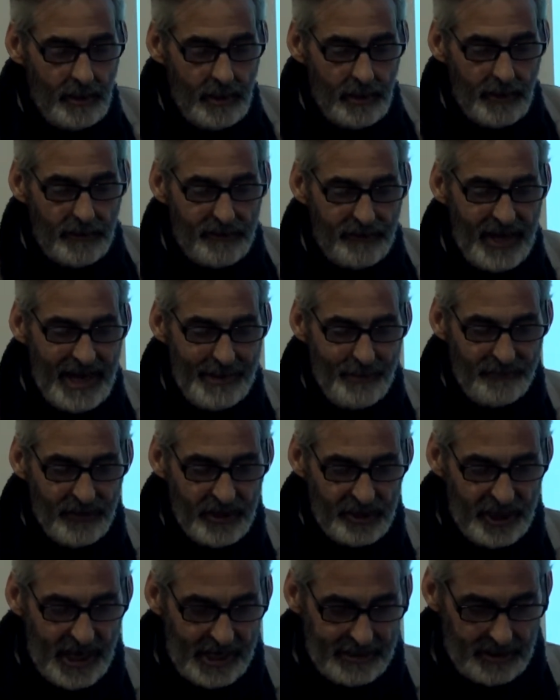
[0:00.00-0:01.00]
The theme of the
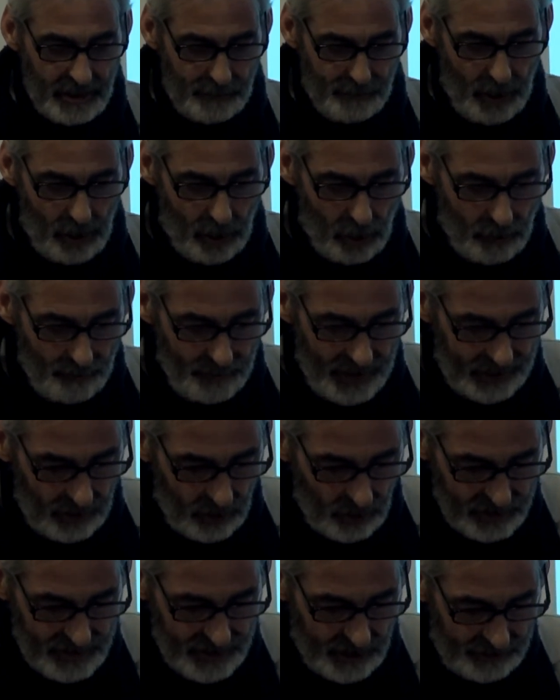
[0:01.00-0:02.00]
Chester poem, and
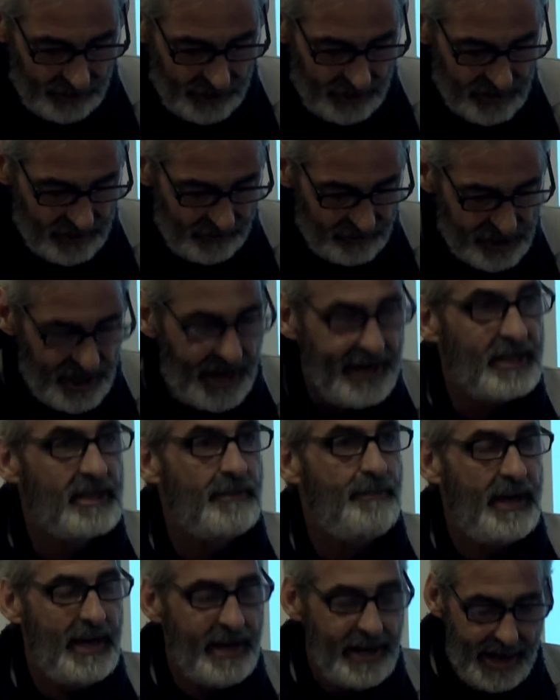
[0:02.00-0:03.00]
also those of
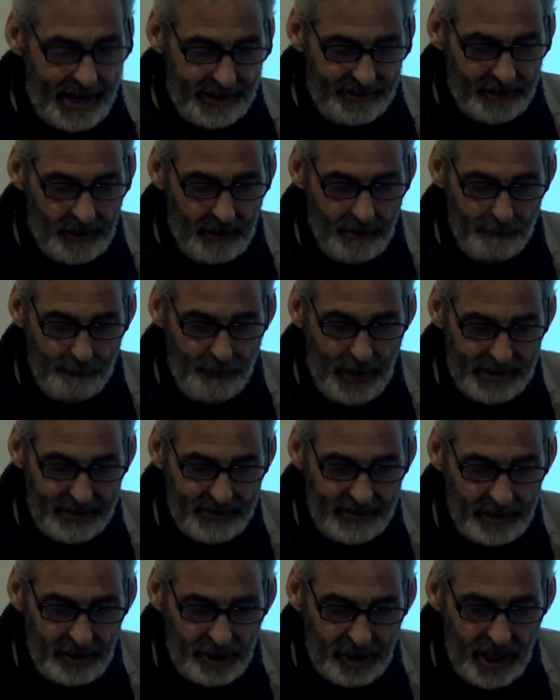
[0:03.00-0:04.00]
Shakespeare and the
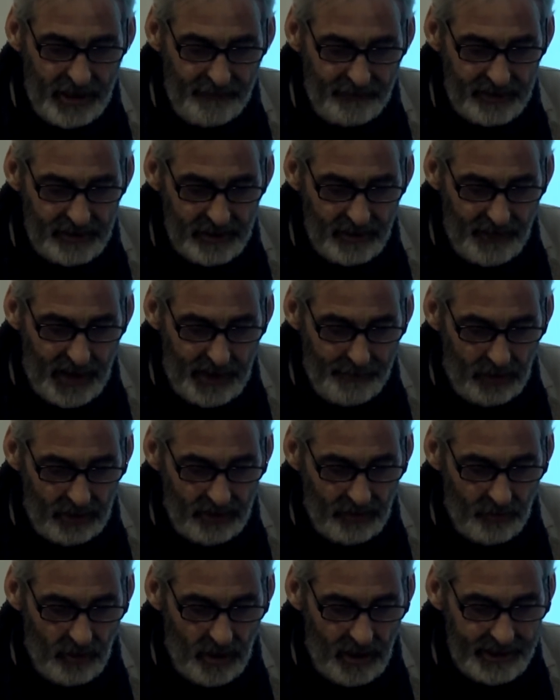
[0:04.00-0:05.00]
best and chiefest of our
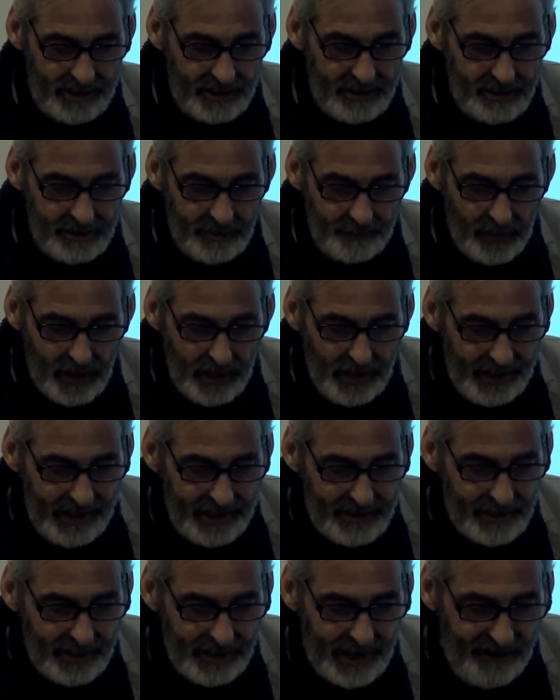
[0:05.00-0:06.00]
modern writers,
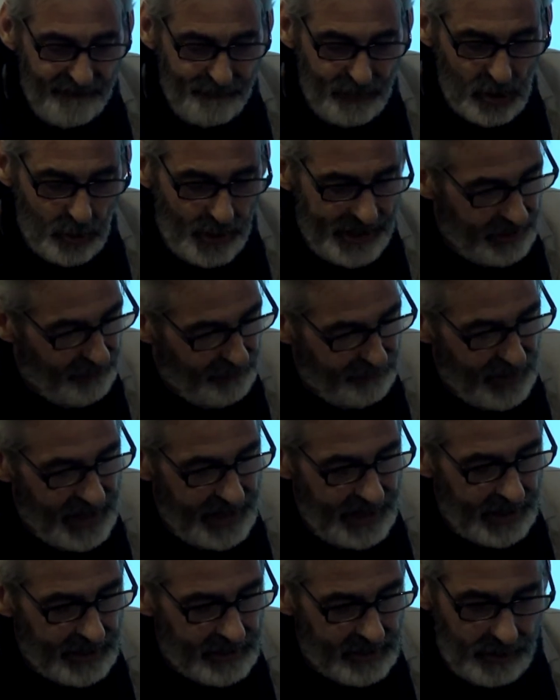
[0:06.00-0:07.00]
is the love between the
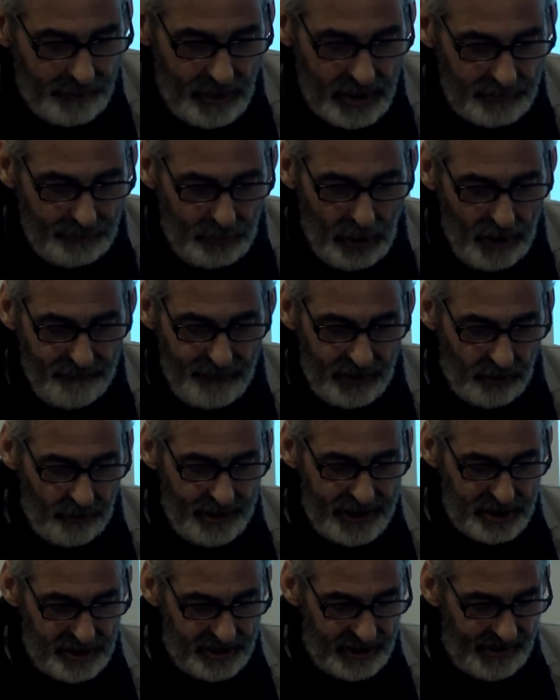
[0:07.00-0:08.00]
phoenix, the most perfect
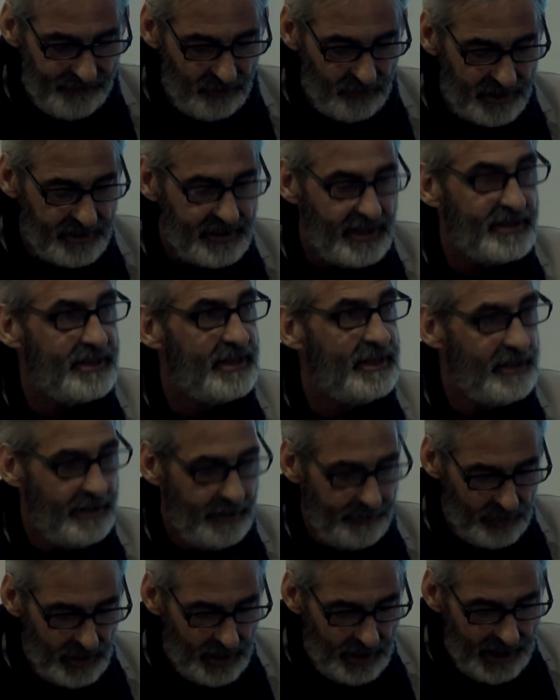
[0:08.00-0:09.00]
creature that ever existed,
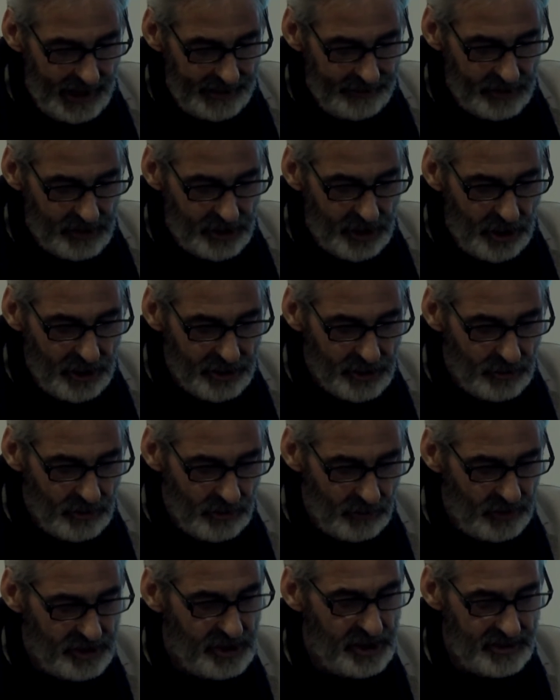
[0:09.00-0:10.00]
and the turtle,
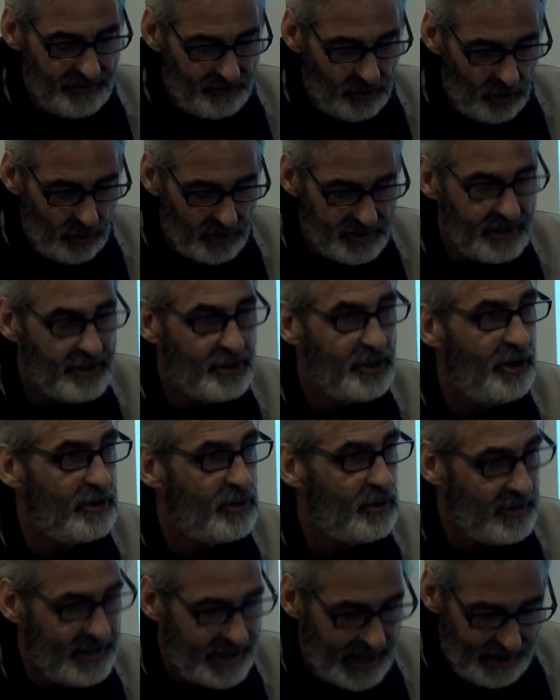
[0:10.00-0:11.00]
which is of course a
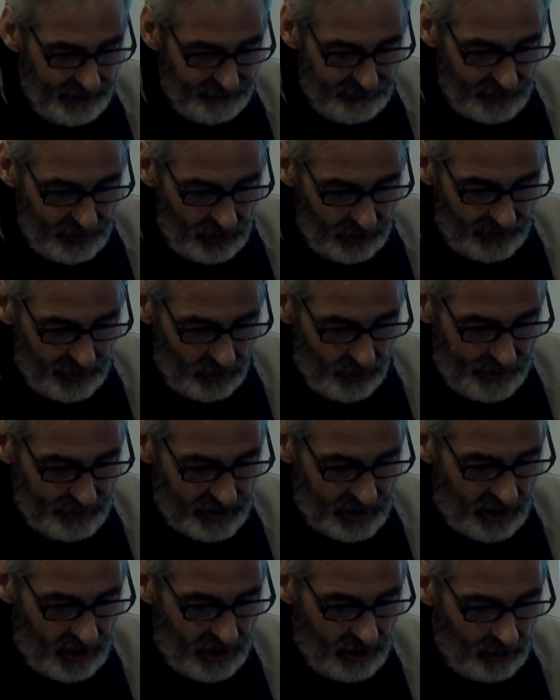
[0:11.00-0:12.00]
turtle dove, not the
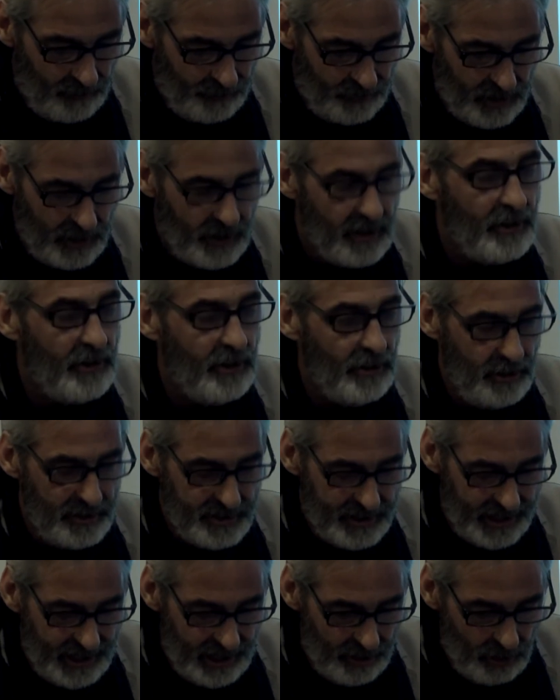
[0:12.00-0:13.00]
reptile,
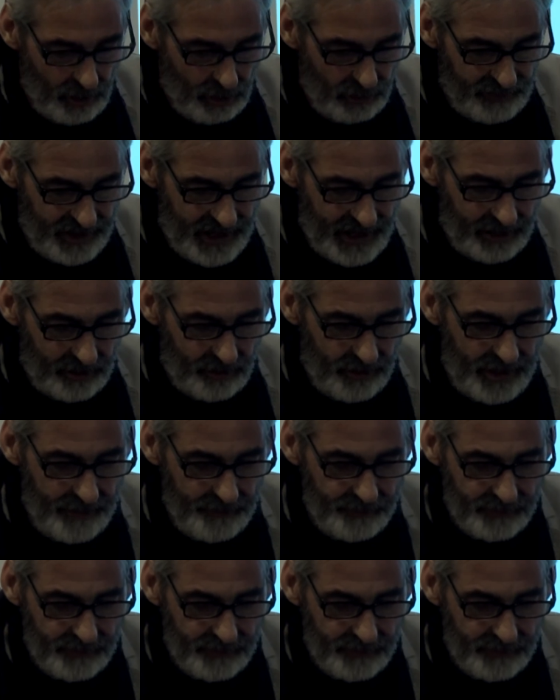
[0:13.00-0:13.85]
who's the hero of the allegory.